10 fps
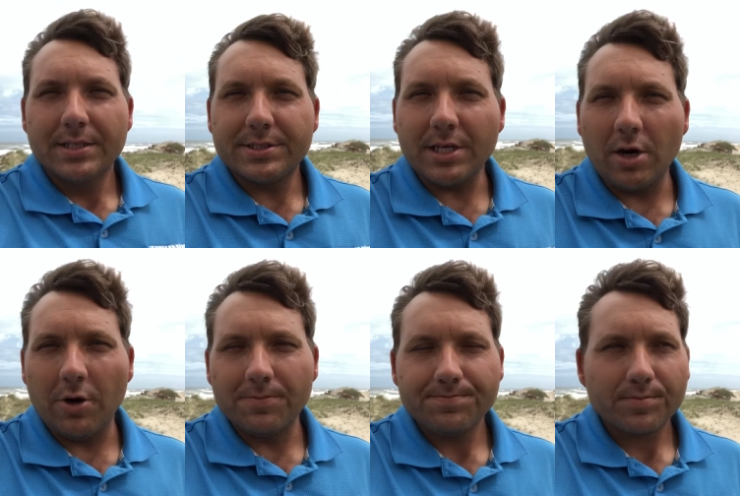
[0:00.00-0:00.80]

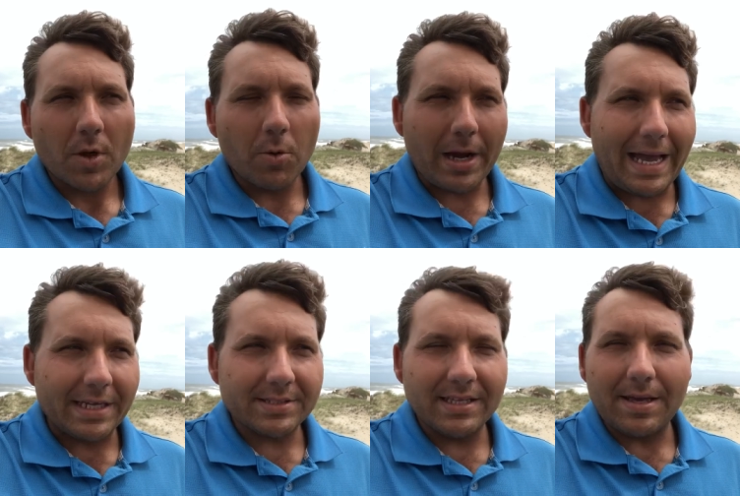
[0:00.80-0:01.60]
So we're
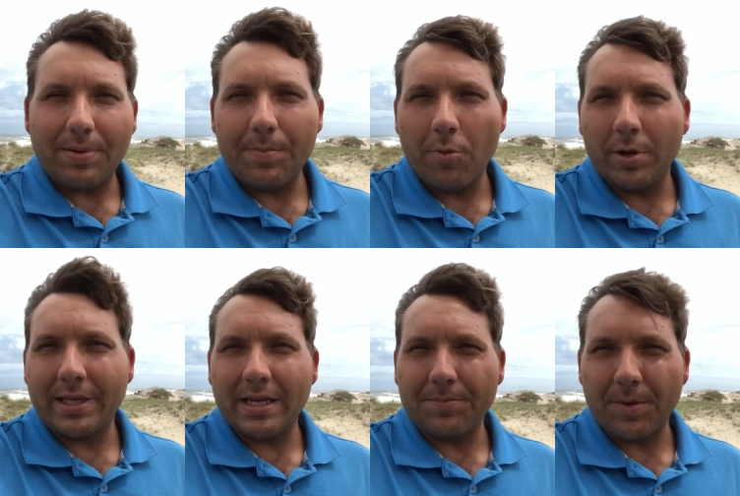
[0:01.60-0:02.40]
asking that people
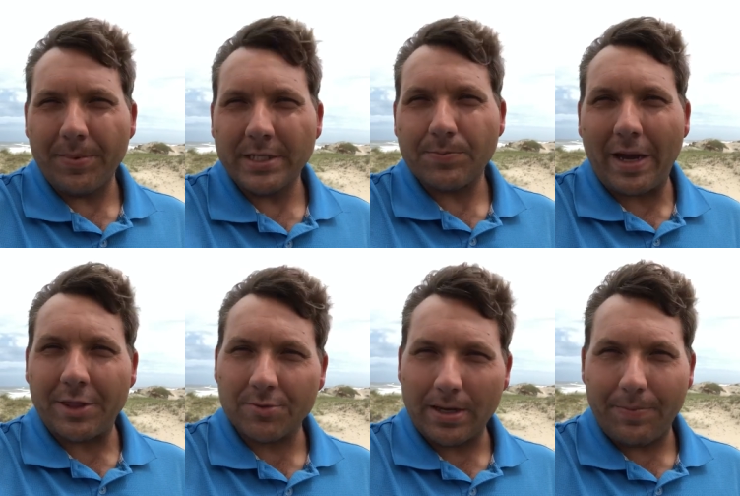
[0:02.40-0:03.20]
would get up the beach
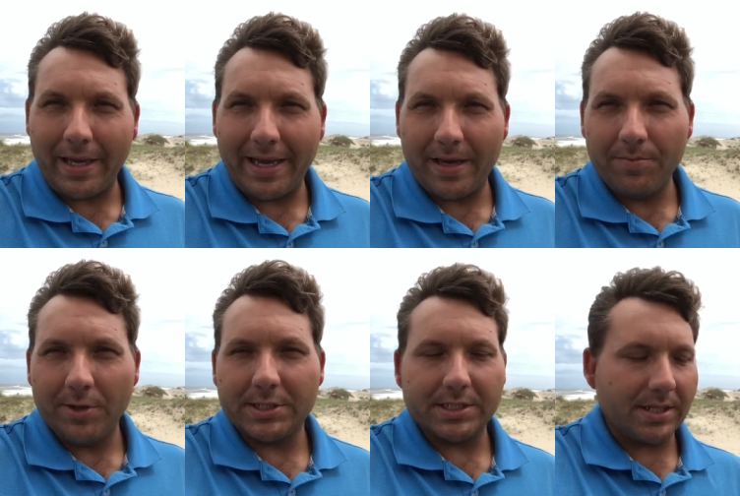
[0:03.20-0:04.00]
by 3
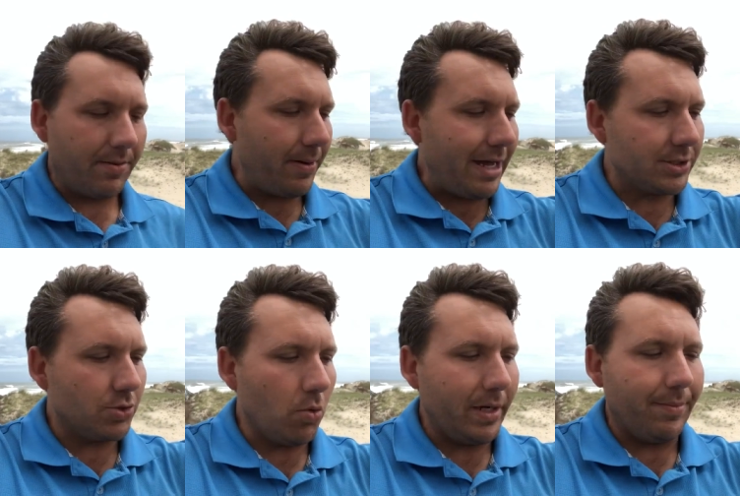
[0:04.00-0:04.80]
p.m., which is in
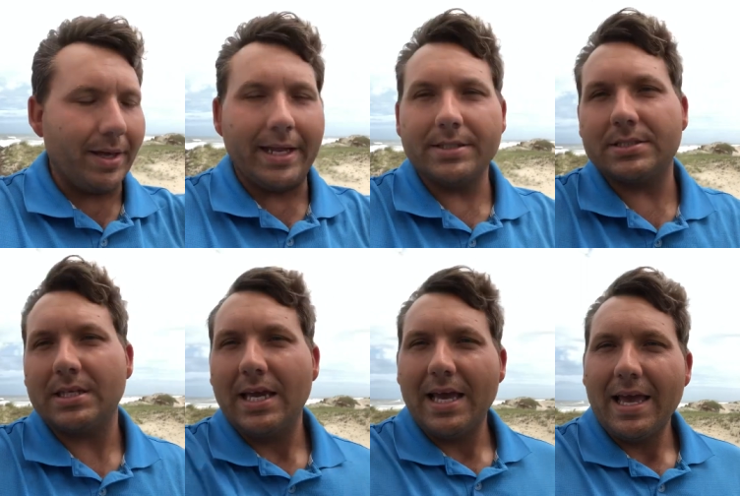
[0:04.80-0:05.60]
about 20 minutes.